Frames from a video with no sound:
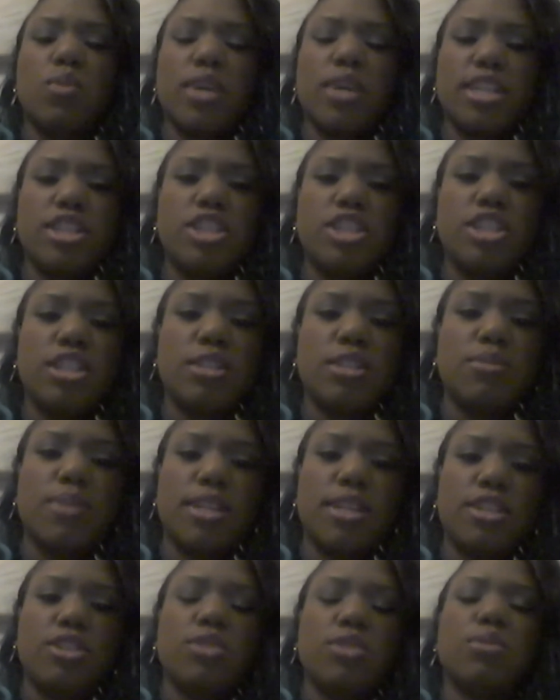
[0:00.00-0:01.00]
when she
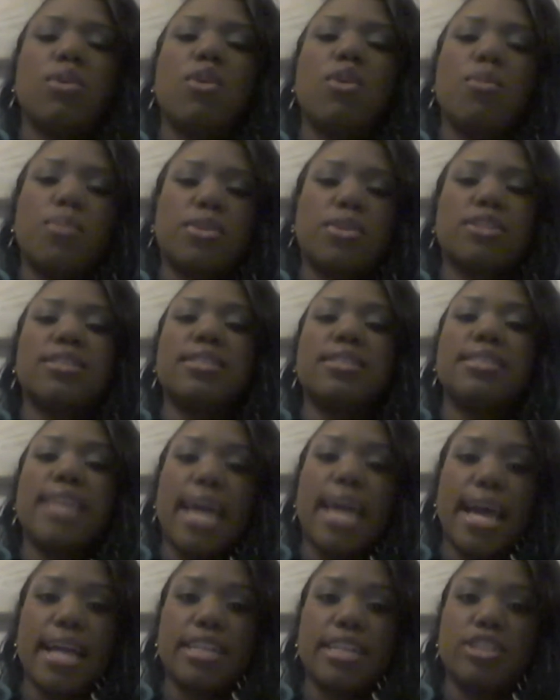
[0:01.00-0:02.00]
went to Holbrook's
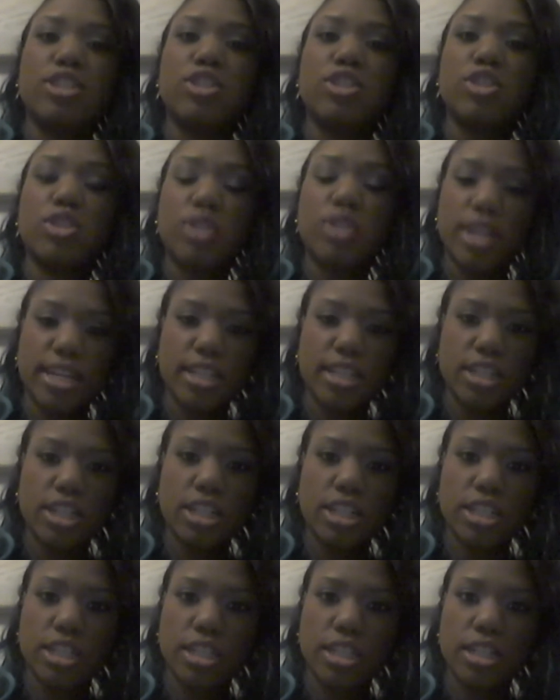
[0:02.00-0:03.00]
dad's
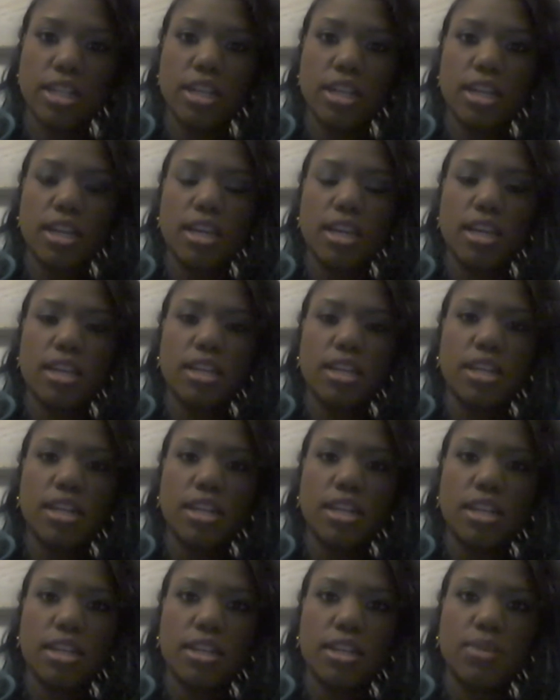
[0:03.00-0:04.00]
trailer,
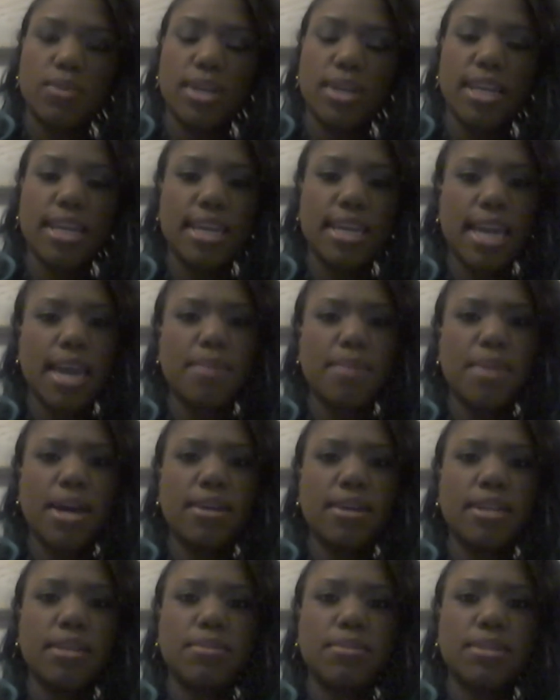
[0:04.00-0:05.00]
when he came
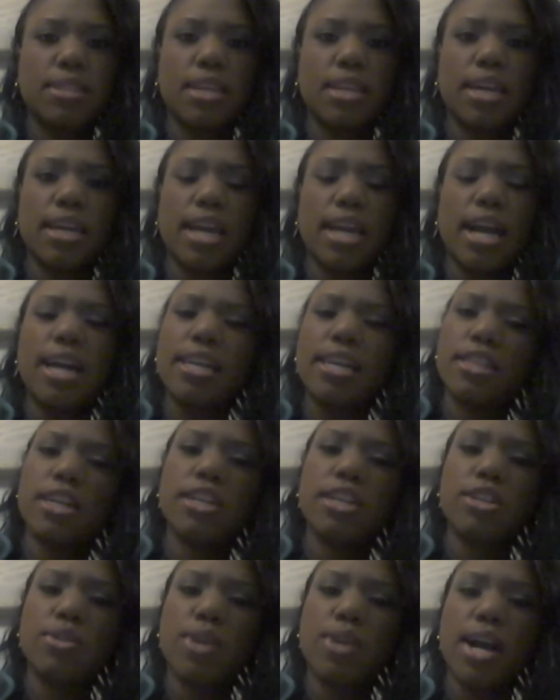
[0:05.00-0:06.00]
out, he was like, I
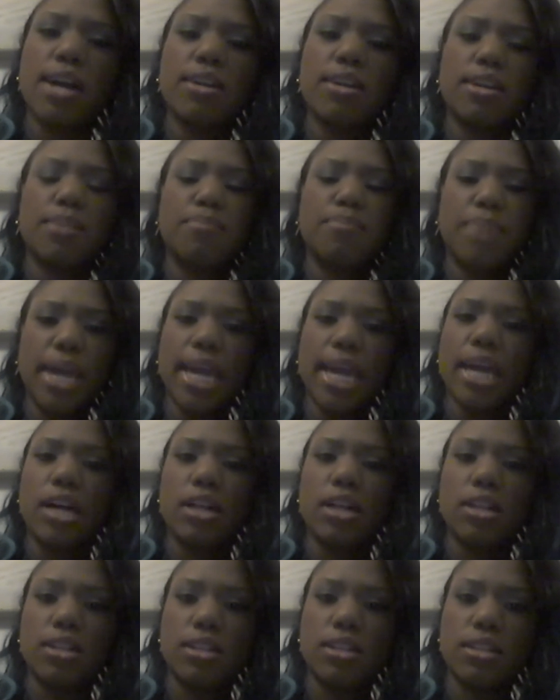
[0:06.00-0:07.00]
thought you were out on
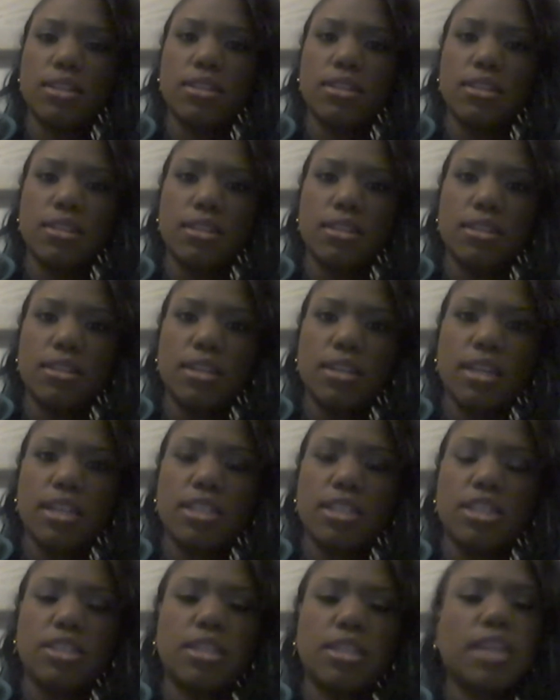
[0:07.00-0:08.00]
bail.
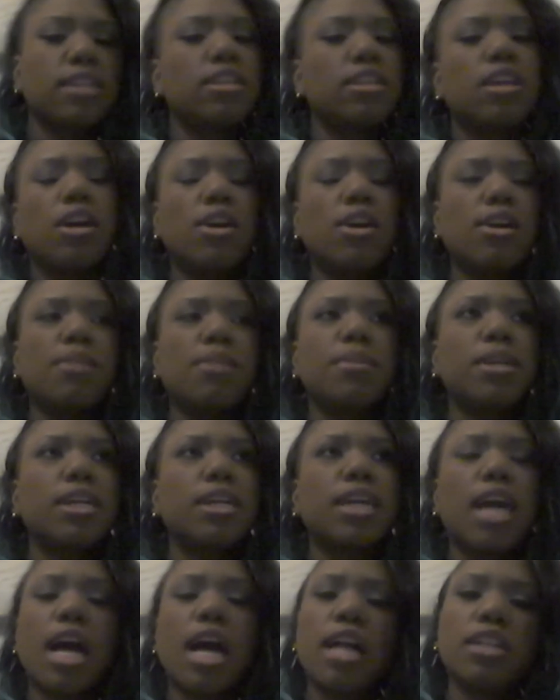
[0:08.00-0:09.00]
And she's like, no, I'm
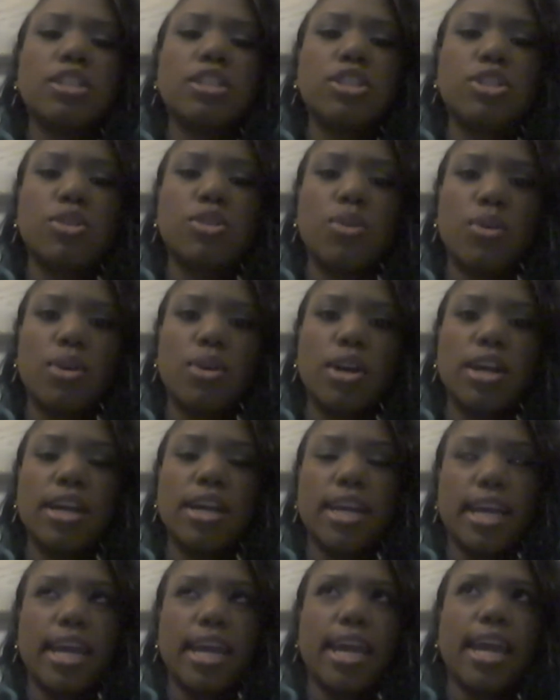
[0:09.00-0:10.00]
on a college tour.
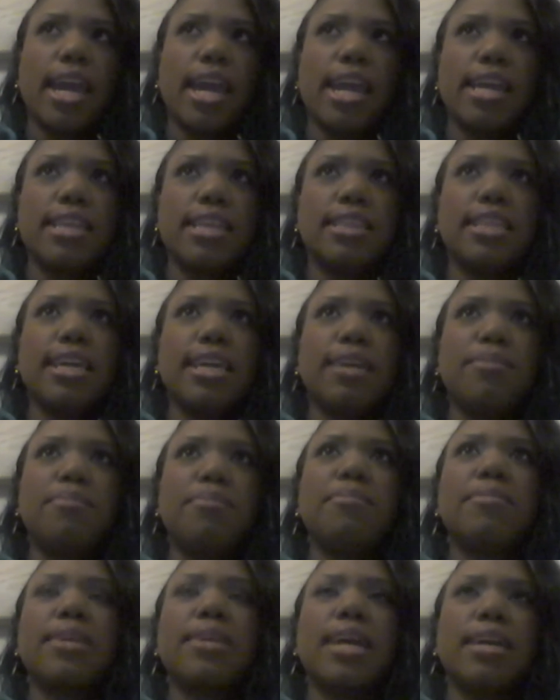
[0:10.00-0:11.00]
And that
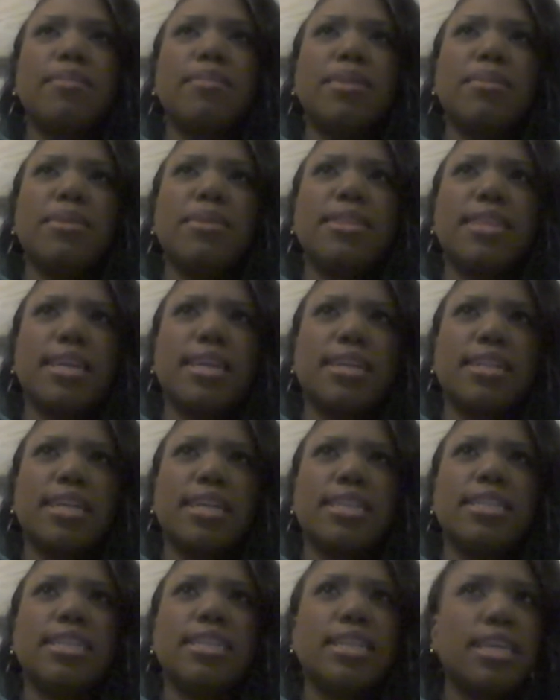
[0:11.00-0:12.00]
kind of made me think,
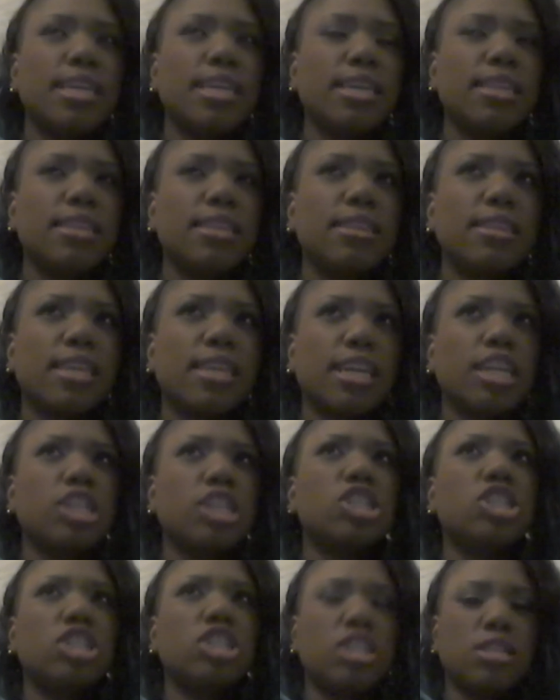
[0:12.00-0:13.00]
like, did he
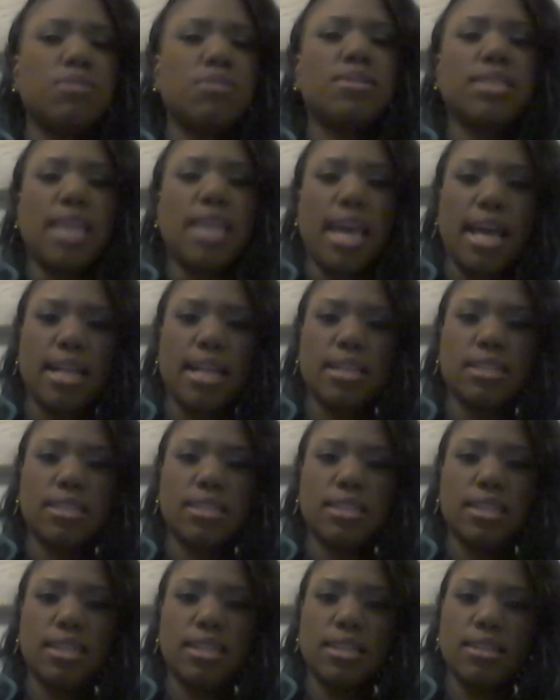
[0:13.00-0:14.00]
think she was
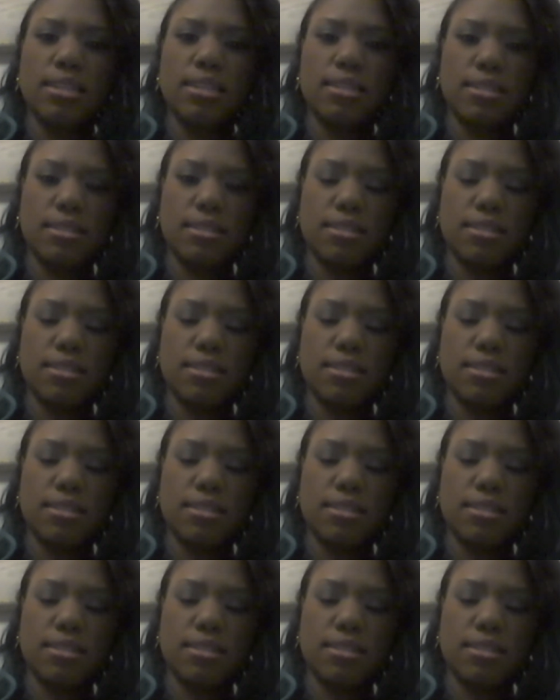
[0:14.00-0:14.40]
Allison?